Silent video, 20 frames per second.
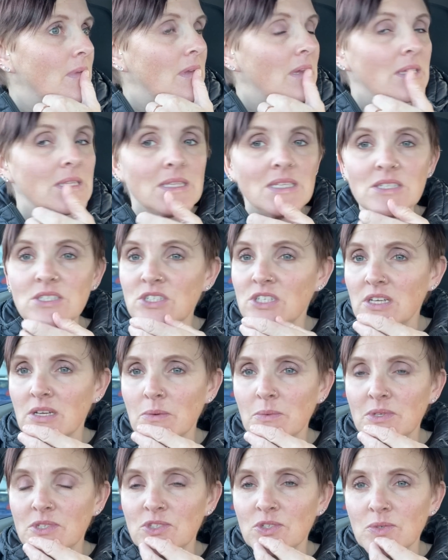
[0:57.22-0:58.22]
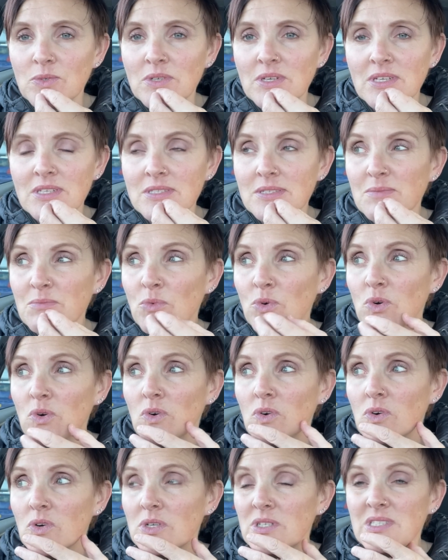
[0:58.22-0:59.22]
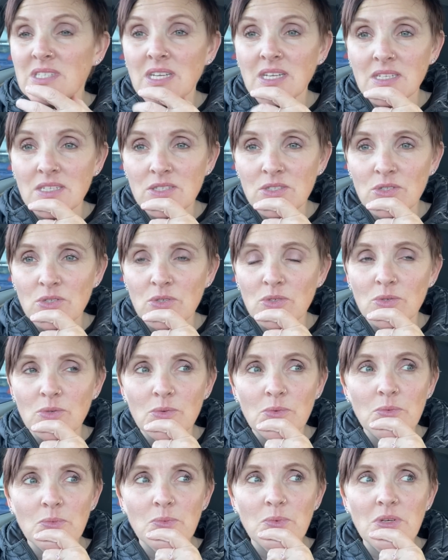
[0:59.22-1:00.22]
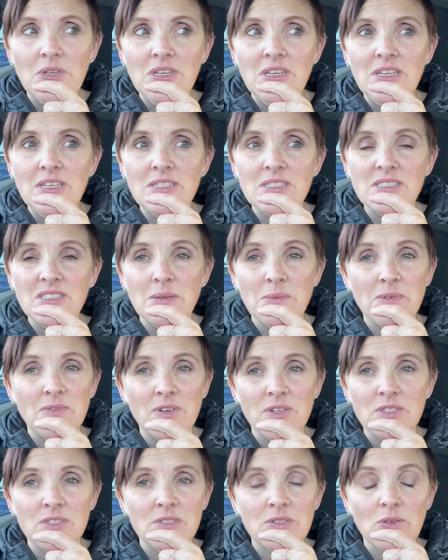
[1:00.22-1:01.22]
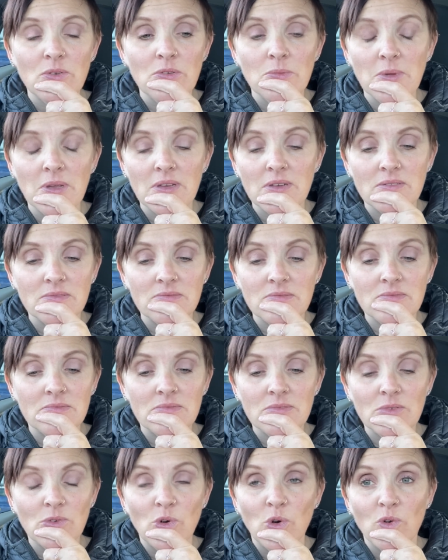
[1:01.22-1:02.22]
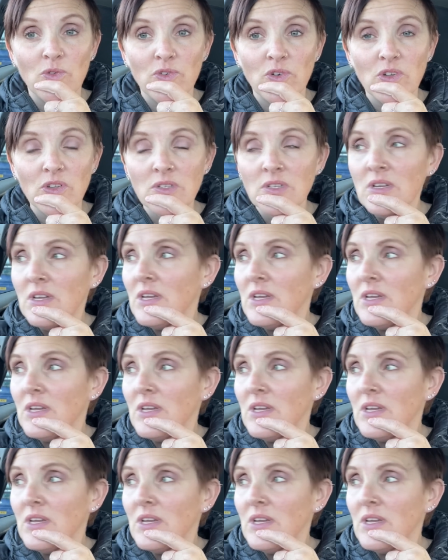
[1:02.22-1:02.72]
This year we do need some more tinsel. Some of ours has gone a bit awful.